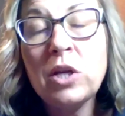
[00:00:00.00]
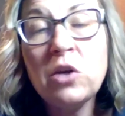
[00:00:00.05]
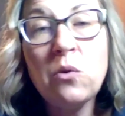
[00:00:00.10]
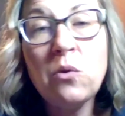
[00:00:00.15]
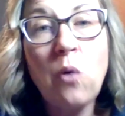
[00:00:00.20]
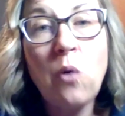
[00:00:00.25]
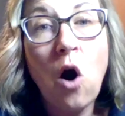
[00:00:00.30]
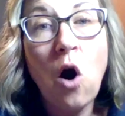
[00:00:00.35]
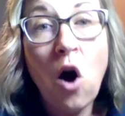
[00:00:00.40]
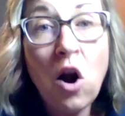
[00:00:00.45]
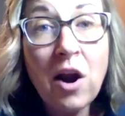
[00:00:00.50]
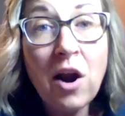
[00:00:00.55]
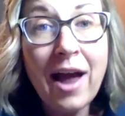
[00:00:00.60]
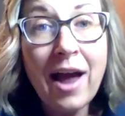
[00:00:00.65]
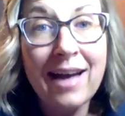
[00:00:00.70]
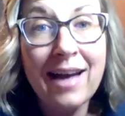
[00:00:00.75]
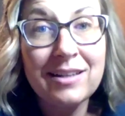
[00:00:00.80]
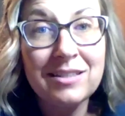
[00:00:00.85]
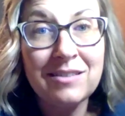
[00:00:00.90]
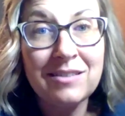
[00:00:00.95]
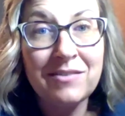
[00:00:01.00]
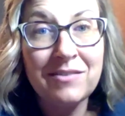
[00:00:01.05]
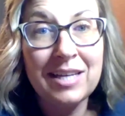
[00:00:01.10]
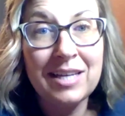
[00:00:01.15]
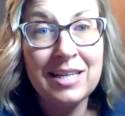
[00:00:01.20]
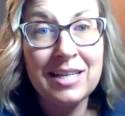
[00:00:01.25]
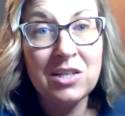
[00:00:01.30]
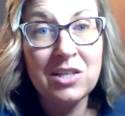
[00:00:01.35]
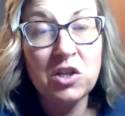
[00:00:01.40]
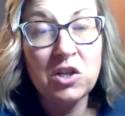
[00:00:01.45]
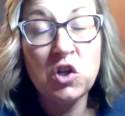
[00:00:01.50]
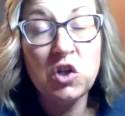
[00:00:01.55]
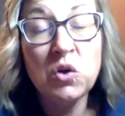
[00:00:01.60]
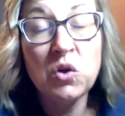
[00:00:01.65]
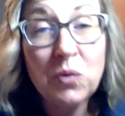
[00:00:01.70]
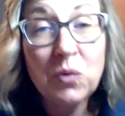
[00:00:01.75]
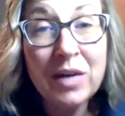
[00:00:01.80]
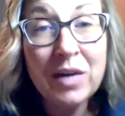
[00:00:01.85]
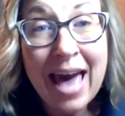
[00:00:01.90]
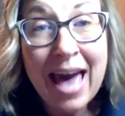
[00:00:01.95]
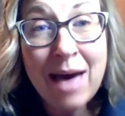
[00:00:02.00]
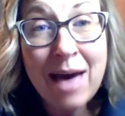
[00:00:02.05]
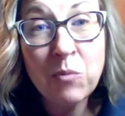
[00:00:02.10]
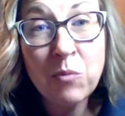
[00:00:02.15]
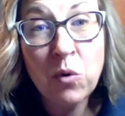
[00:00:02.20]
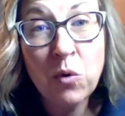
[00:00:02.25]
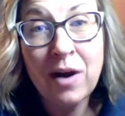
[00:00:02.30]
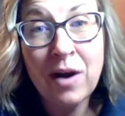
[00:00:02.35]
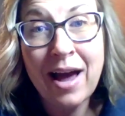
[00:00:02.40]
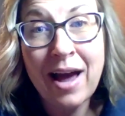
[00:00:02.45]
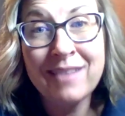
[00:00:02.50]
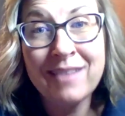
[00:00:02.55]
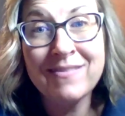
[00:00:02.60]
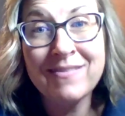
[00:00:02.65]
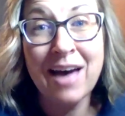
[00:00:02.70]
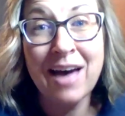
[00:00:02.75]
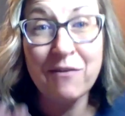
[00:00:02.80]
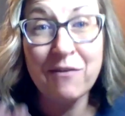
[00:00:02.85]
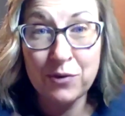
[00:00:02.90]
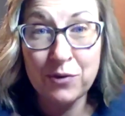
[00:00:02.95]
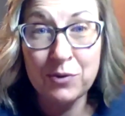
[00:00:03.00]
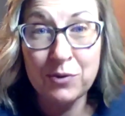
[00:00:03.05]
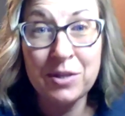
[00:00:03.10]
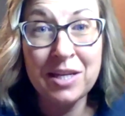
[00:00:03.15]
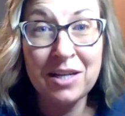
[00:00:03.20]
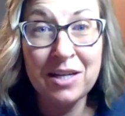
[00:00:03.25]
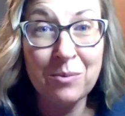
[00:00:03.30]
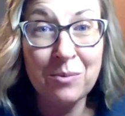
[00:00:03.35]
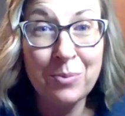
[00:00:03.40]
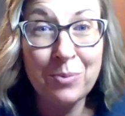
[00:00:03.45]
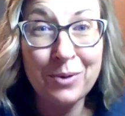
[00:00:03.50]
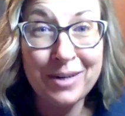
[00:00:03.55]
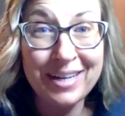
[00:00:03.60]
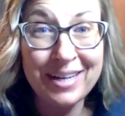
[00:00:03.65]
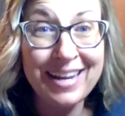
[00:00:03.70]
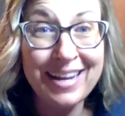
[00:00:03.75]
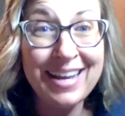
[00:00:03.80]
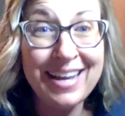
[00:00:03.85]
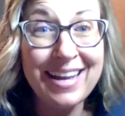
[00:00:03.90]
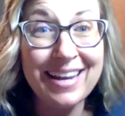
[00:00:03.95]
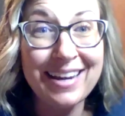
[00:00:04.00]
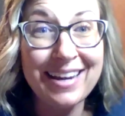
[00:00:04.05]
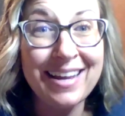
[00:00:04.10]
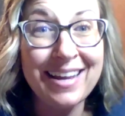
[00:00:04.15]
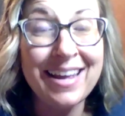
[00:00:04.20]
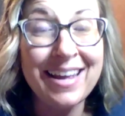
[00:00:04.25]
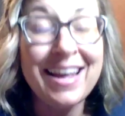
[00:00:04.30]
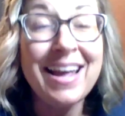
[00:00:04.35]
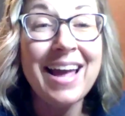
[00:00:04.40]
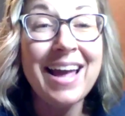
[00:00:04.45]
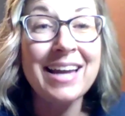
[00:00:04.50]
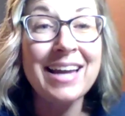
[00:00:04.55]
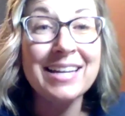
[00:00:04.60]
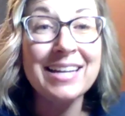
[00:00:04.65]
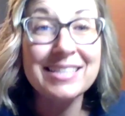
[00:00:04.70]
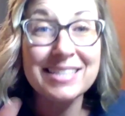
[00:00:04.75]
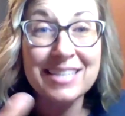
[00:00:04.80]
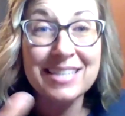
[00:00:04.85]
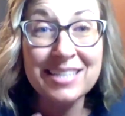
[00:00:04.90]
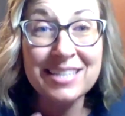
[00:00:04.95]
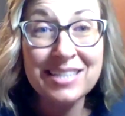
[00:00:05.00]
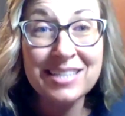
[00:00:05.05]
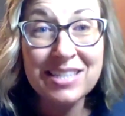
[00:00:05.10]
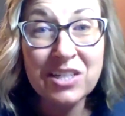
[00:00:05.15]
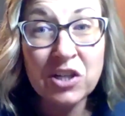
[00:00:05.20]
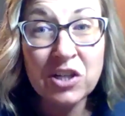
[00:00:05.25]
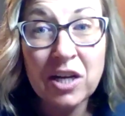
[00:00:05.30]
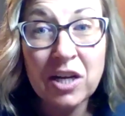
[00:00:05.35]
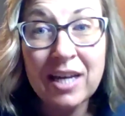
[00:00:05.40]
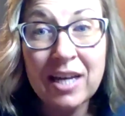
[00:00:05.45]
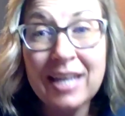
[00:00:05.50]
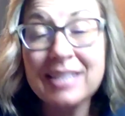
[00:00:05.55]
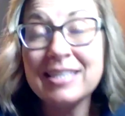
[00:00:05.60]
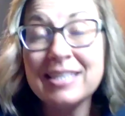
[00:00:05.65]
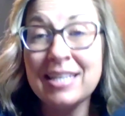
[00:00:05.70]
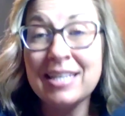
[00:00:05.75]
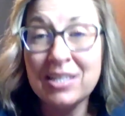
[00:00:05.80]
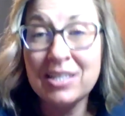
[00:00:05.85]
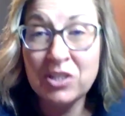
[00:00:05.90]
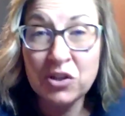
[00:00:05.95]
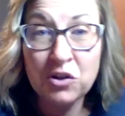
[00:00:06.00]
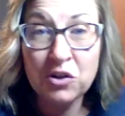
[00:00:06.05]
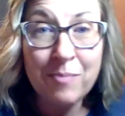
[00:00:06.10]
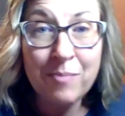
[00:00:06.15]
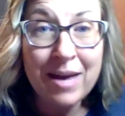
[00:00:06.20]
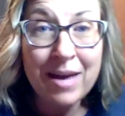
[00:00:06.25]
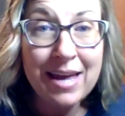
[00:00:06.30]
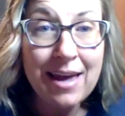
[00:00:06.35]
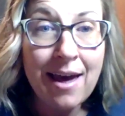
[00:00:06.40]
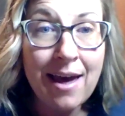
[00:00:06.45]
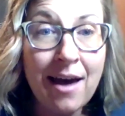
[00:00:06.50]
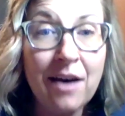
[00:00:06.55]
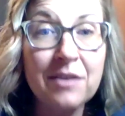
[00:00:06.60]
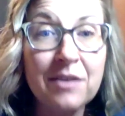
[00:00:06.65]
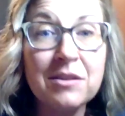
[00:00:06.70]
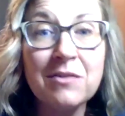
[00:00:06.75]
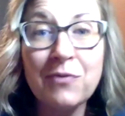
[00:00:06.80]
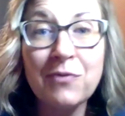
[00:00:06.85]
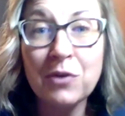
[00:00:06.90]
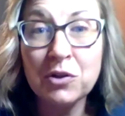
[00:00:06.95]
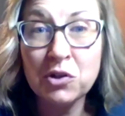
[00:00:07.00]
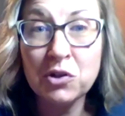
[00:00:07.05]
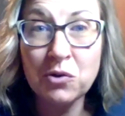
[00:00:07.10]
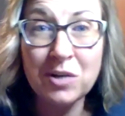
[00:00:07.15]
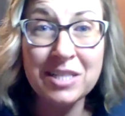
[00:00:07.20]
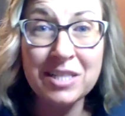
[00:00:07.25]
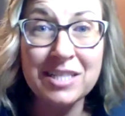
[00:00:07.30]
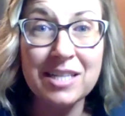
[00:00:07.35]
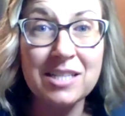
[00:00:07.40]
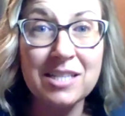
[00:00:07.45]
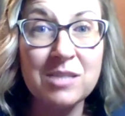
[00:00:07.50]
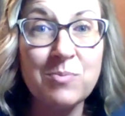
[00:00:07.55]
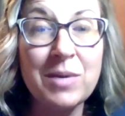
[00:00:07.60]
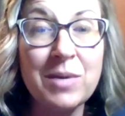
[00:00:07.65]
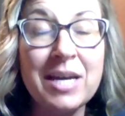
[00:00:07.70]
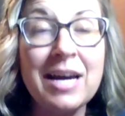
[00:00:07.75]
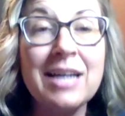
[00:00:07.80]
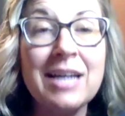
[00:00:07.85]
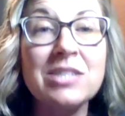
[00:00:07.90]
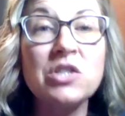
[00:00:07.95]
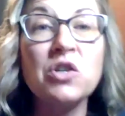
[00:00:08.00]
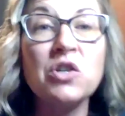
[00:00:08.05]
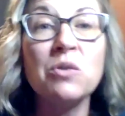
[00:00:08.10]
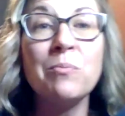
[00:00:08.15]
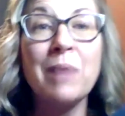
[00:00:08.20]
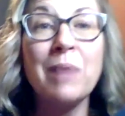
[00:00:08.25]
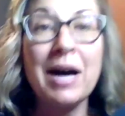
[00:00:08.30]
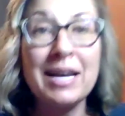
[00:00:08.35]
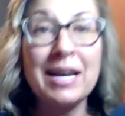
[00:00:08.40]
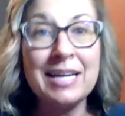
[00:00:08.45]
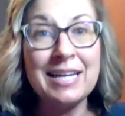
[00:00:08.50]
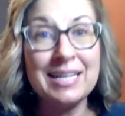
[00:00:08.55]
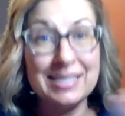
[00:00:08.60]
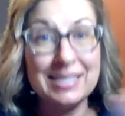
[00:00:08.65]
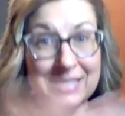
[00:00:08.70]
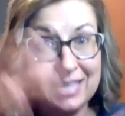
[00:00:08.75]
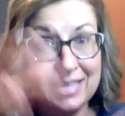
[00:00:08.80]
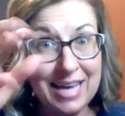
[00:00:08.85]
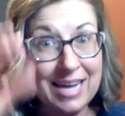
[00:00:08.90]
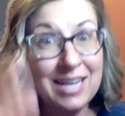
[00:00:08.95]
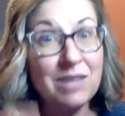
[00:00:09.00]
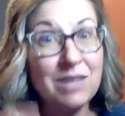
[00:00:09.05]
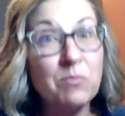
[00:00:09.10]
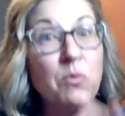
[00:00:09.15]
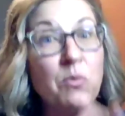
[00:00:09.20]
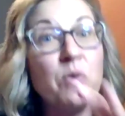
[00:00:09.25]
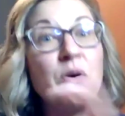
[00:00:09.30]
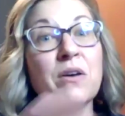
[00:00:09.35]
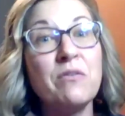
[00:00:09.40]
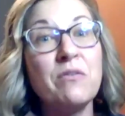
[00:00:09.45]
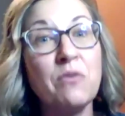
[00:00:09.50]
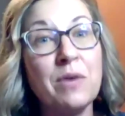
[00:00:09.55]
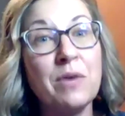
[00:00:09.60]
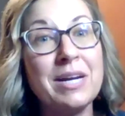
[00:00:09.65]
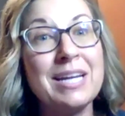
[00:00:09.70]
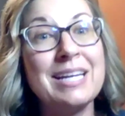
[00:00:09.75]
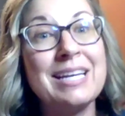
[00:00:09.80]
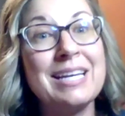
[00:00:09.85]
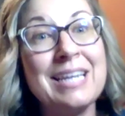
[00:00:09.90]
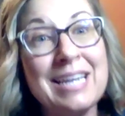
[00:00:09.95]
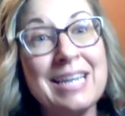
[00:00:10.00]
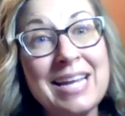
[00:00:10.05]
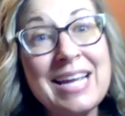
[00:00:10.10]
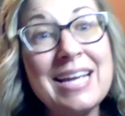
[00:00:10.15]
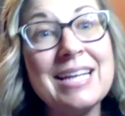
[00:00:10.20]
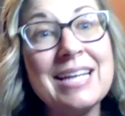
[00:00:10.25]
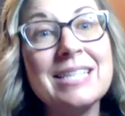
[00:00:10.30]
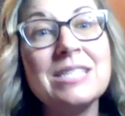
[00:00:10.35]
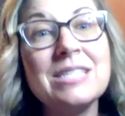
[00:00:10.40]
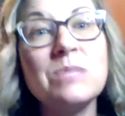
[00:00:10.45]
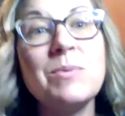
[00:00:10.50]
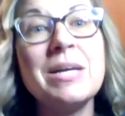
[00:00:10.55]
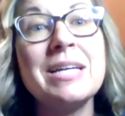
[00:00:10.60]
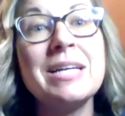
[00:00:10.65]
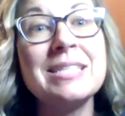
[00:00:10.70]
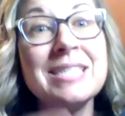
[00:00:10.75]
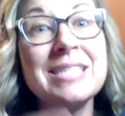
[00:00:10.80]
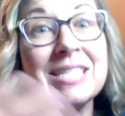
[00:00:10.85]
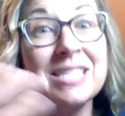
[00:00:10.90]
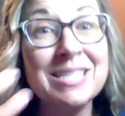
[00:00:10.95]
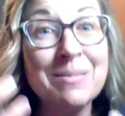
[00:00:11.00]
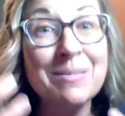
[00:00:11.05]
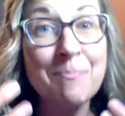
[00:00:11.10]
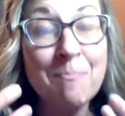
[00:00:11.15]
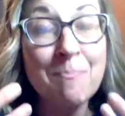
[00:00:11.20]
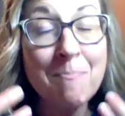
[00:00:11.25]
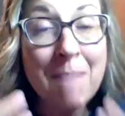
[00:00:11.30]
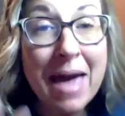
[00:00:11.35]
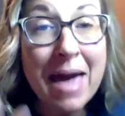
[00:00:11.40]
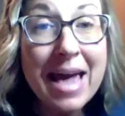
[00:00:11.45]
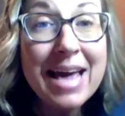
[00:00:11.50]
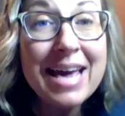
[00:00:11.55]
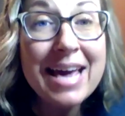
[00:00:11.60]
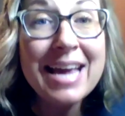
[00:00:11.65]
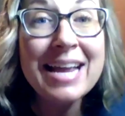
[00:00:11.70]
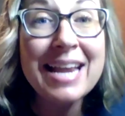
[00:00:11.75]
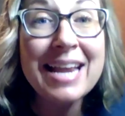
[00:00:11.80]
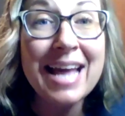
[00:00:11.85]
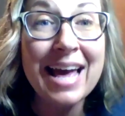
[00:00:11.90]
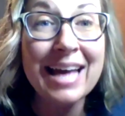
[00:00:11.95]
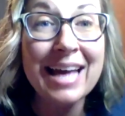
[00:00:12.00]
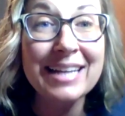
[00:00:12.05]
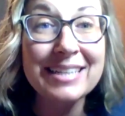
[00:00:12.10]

are activated, you get more out of that food that you're putting in. And it gets easier to make healthful choices because your body is getting more of what it needs because it's making it.